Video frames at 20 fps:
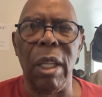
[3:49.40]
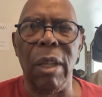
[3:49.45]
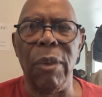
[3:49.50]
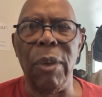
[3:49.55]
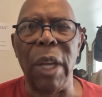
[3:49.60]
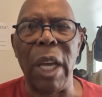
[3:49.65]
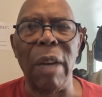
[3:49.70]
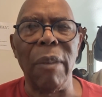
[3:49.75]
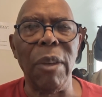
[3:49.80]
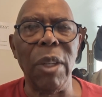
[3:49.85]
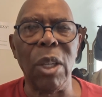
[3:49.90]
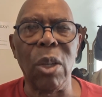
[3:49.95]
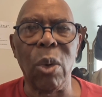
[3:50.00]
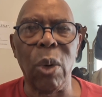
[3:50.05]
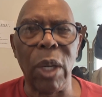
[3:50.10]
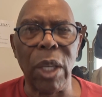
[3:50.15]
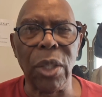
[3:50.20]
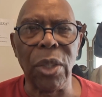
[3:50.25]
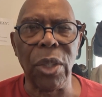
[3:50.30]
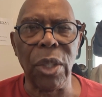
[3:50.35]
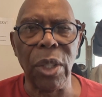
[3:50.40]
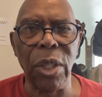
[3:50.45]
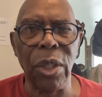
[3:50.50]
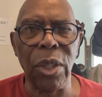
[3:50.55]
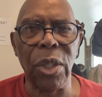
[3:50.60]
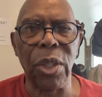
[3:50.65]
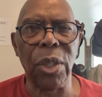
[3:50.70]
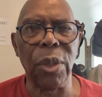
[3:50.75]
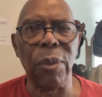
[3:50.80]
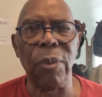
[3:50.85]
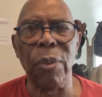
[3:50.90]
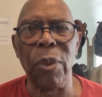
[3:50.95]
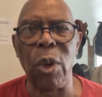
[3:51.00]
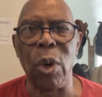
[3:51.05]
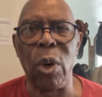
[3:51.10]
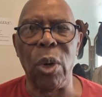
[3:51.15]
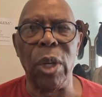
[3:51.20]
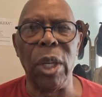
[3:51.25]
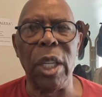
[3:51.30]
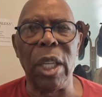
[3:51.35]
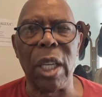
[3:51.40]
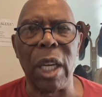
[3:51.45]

If you have any questions or any